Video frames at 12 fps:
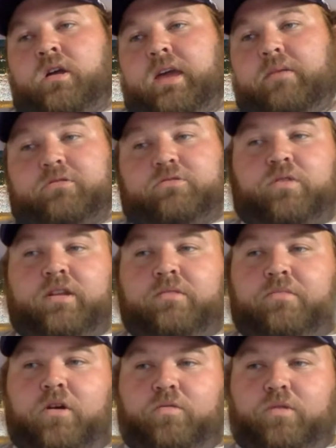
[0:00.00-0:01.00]
He was running
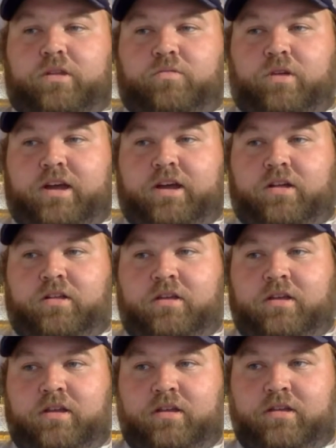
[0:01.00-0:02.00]
the ball really well.
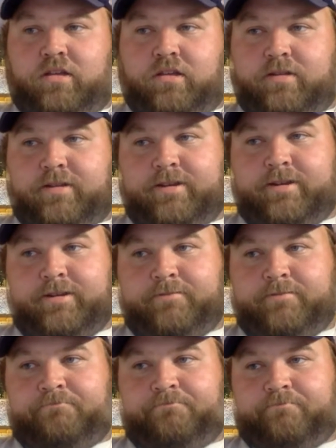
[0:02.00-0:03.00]

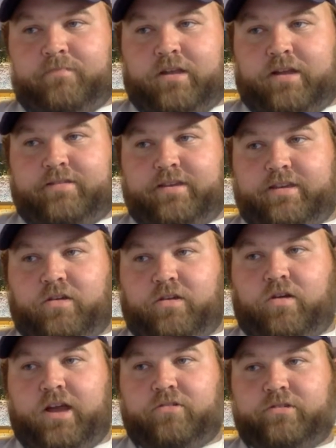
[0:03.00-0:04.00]
I think
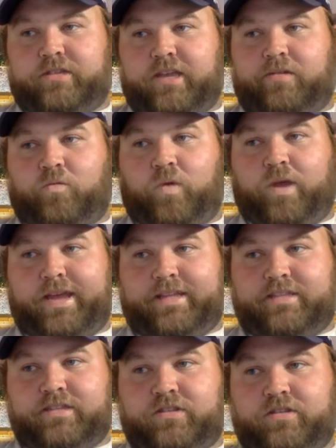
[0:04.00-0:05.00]
Ohio State
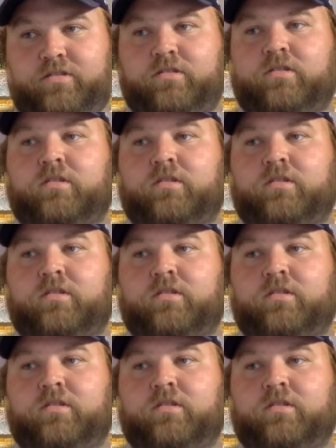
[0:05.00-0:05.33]
wins,